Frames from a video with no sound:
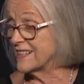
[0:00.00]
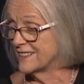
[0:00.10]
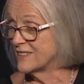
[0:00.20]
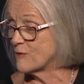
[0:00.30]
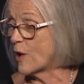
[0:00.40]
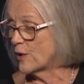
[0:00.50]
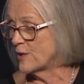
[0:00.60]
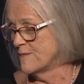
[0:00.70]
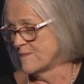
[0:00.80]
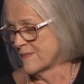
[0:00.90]
in a row.
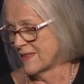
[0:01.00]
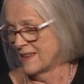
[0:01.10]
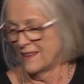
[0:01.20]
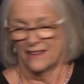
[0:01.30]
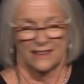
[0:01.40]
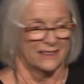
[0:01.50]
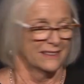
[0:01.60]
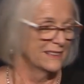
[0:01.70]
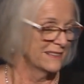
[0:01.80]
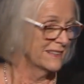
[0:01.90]

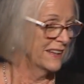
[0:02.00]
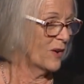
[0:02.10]
Isn't